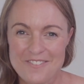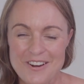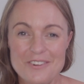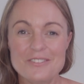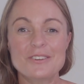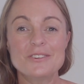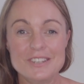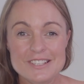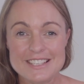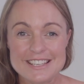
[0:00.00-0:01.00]
Well, the
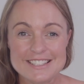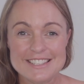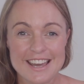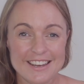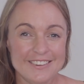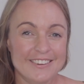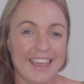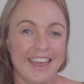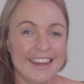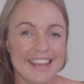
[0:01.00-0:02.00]
good news is that you
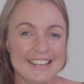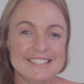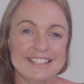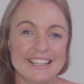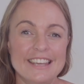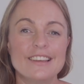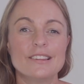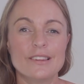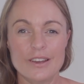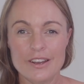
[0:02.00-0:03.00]
can easily
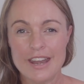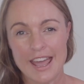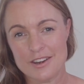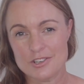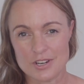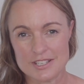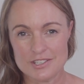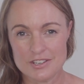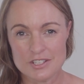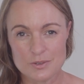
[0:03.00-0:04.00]
learn how to
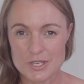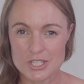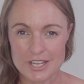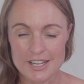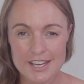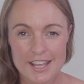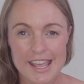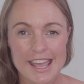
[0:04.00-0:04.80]
trust your intuition